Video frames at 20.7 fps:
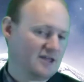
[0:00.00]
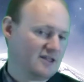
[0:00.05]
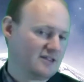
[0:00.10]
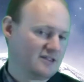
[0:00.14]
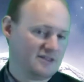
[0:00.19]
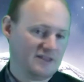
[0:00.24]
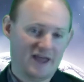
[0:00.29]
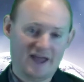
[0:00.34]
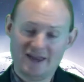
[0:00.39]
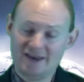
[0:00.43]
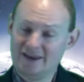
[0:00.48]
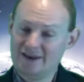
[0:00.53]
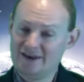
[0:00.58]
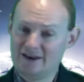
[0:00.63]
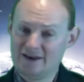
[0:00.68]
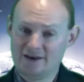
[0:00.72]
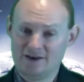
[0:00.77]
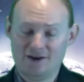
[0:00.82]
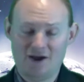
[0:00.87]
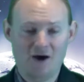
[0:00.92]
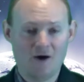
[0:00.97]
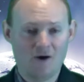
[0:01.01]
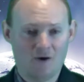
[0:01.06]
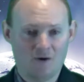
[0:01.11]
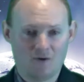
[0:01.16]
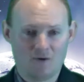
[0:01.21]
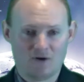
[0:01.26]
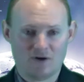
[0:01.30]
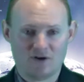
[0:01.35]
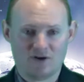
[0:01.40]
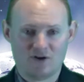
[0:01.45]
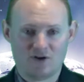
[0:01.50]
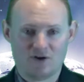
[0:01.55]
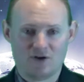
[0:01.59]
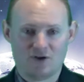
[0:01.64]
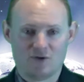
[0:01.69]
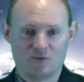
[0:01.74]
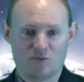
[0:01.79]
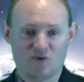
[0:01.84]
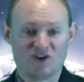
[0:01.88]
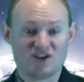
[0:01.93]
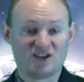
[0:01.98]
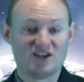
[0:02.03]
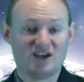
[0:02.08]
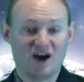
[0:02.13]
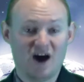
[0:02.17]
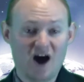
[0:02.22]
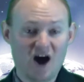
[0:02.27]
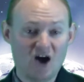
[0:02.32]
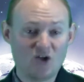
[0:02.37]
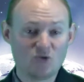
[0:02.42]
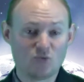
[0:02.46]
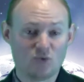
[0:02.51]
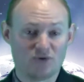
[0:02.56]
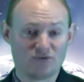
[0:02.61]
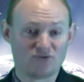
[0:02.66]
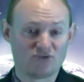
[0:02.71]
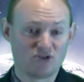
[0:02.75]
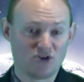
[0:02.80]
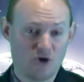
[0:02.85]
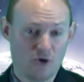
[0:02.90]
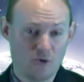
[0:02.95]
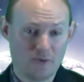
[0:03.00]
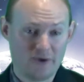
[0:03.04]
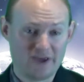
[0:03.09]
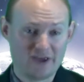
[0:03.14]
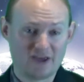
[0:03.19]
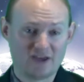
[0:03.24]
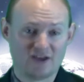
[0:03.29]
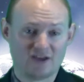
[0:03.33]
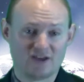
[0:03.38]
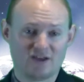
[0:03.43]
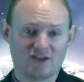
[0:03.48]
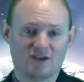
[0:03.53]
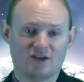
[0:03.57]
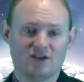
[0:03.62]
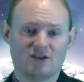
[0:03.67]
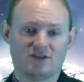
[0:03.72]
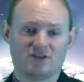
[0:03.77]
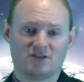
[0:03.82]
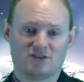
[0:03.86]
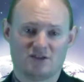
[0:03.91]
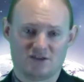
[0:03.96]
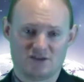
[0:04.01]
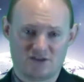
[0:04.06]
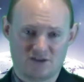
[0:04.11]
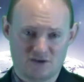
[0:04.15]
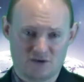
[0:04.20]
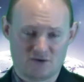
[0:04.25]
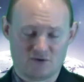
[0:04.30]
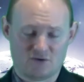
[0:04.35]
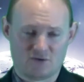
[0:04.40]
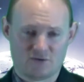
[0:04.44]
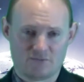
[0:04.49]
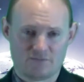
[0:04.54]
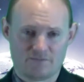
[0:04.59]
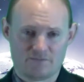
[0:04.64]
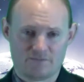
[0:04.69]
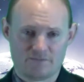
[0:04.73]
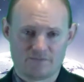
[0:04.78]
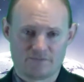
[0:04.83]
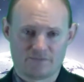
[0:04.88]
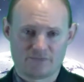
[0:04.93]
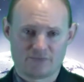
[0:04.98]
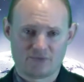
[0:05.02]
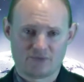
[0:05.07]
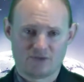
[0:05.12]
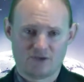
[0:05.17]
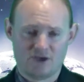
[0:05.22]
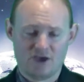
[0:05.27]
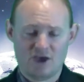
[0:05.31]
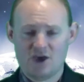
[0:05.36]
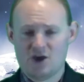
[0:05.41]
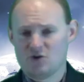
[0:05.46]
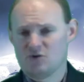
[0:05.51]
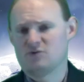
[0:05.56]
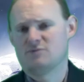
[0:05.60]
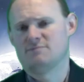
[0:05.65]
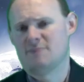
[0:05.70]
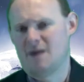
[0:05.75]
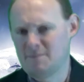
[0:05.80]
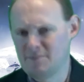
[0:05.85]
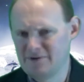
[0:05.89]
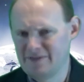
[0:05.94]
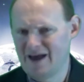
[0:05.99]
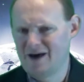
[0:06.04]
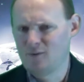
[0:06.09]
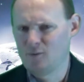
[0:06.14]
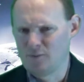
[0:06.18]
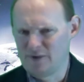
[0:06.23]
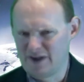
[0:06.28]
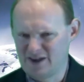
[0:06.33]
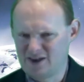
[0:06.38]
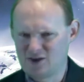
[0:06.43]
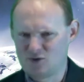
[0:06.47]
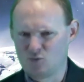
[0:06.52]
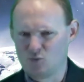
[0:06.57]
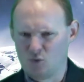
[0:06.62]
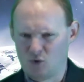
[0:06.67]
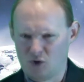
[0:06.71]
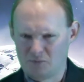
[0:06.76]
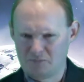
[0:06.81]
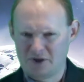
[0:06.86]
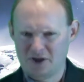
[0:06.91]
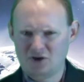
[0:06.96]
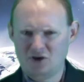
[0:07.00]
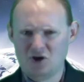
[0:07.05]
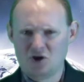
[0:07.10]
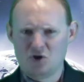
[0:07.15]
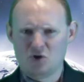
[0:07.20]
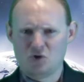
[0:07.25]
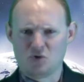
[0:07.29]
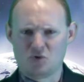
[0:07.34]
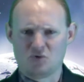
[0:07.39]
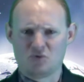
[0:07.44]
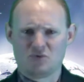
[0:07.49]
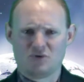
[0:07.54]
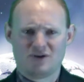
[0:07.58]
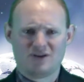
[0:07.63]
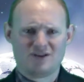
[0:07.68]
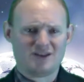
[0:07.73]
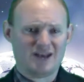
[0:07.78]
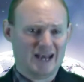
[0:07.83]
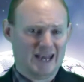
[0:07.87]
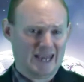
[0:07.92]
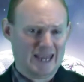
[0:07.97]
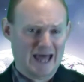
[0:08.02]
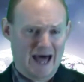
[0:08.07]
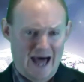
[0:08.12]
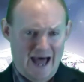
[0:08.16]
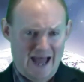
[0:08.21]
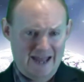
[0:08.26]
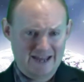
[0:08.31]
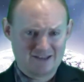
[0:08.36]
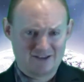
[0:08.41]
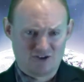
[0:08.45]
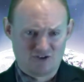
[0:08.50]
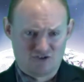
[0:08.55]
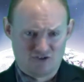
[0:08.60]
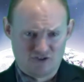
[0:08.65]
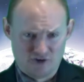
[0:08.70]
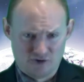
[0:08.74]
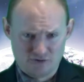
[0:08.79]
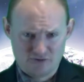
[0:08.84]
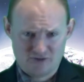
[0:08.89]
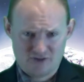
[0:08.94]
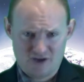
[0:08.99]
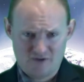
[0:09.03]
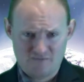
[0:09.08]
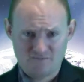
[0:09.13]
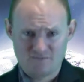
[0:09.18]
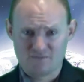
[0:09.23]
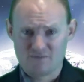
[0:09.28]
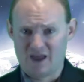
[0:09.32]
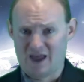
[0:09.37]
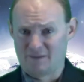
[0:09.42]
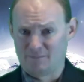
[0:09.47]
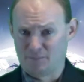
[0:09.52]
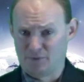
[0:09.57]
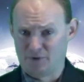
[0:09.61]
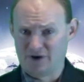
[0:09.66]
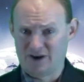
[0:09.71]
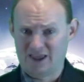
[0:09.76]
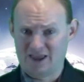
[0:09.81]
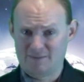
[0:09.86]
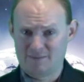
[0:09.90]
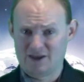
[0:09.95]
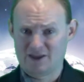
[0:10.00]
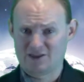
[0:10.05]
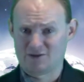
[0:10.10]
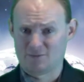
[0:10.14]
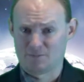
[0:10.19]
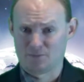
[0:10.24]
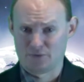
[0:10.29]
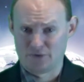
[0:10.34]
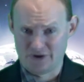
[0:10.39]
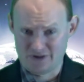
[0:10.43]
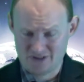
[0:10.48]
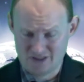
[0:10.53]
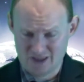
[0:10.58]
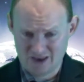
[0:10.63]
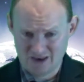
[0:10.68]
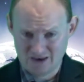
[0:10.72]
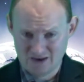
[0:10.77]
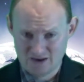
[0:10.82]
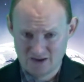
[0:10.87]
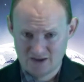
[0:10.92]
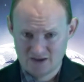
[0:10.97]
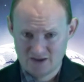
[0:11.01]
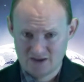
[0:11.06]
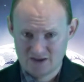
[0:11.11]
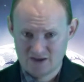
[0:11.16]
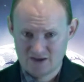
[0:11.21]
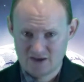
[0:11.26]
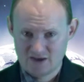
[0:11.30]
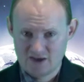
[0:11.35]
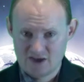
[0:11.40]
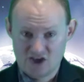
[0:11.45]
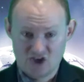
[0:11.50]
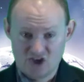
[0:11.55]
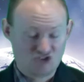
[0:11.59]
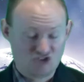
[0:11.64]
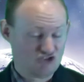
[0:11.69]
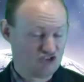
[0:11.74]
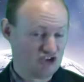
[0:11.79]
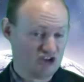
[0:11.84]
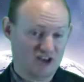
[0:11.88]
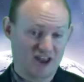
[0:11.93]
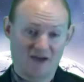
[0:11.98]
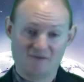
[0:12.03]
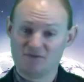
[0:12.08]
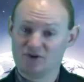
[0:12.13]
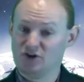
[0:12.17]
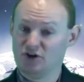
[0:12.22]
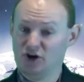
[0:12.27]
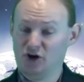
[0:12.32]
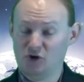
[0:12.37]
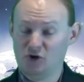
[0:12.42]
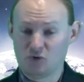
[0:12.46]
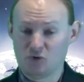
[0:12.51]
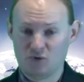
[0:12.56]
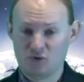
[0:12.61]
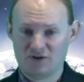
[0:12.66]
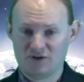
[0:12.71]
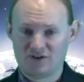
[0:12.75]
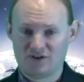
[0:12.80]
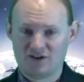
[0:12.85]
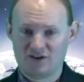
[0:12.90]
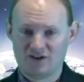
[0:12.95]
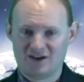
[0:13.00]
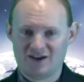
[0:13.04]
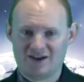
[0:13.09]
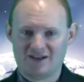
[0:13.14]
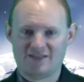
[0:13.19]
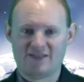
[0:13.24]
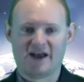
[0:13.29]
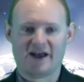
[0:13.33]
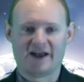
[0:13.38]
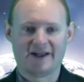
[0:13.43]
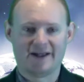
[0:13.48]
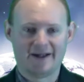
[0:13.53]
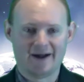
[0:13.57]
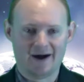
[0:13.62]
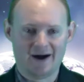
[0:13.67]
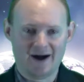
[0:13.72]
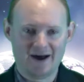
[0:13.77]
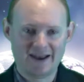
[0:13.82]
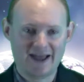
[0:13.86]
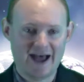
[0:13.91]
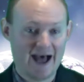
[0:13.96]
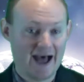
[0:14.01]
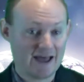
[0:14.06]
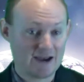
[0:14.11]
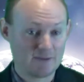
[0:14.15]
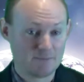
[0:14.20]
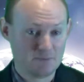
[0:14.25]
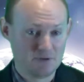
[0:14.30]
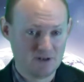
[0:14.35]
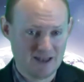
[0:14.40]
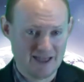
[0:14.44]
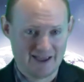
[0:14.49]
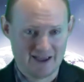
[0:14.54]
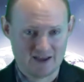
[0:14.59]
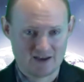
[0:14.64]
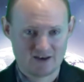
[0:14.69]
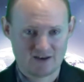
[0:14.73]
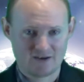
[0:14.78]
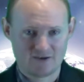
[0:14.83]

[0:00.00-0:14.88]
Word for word: They didn't know what God was going to do. Remember that wicked woman who lied to Joseph and put him into prison? She never knew that God had a plan.